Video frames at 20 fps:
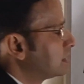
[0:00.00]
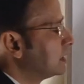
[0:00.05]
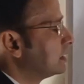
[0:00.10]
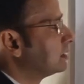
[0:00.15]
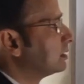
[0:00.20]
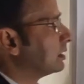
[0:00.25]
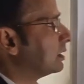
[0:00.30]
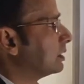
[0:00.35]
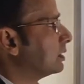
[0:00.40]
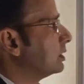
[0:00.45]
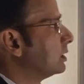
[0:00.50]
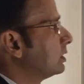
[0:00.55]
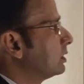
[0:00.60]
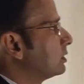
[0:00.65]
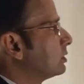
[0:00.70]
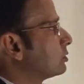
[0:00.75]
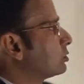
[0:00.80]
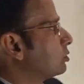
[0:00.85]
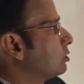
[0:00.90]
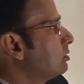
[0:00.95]
C3.
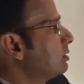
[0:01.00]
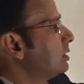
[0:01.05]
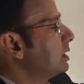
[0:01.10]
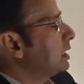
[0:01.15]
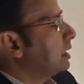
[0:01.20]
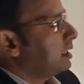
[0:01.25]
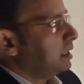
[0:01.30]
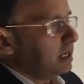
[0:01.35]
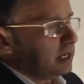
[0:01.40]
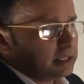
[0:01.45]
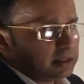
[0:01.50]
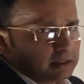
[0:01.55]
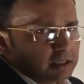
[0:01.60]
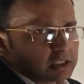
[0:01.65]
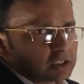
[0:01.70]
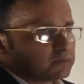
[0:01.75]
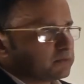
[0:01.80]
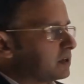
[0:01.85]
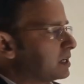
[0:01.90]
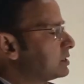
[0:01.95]
So in
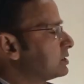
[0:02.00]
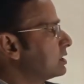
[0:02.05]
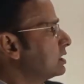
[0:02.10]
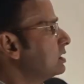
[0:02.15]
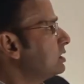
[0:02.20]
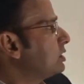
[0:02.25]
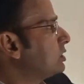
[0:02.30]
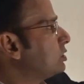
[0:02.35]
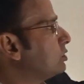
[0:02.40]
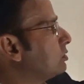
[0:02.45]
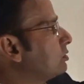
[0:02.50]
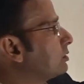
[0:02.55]
this fashion,